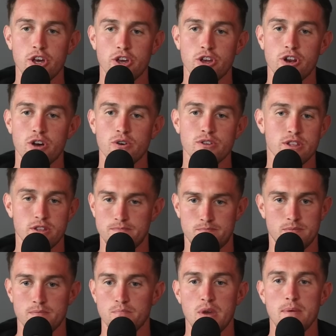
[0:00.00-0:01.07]
you know, the
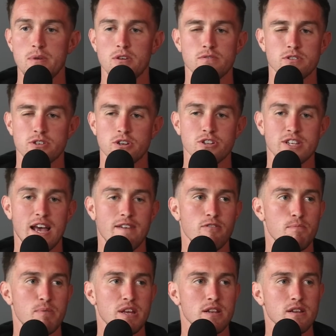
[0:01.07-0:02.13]
maybe the results
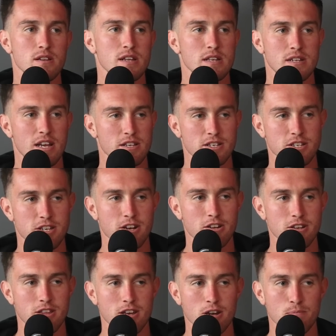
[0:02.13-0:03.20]
haven't been
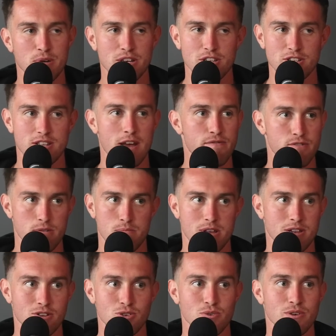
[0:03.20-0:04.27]
necessarily there, but he's definitely
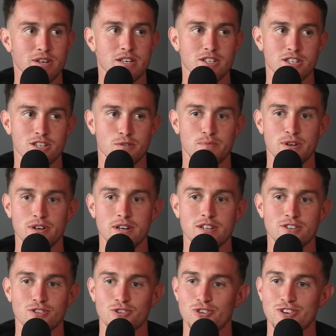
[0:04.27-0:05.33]
been enjoying his
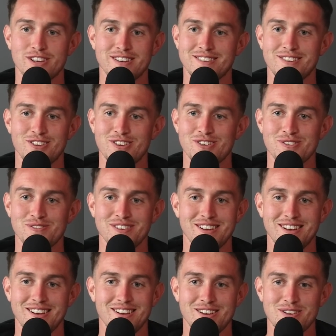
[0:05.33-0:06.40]
experience, learning, you know,
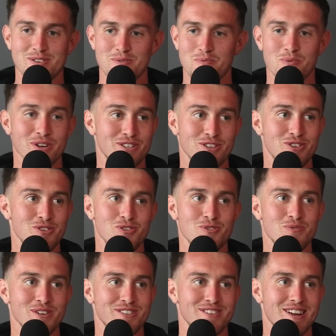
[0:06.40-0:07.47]
what to
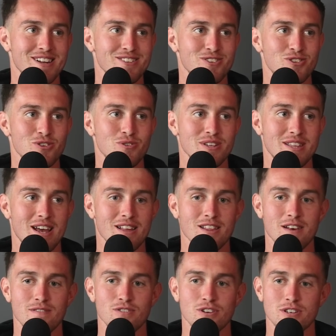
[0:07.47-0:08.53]
do, what's not to do at that
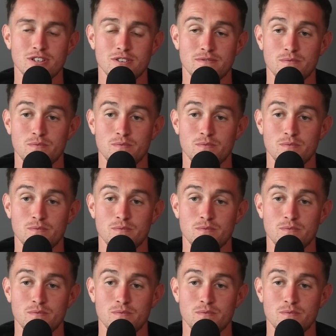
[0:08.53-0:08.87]
level because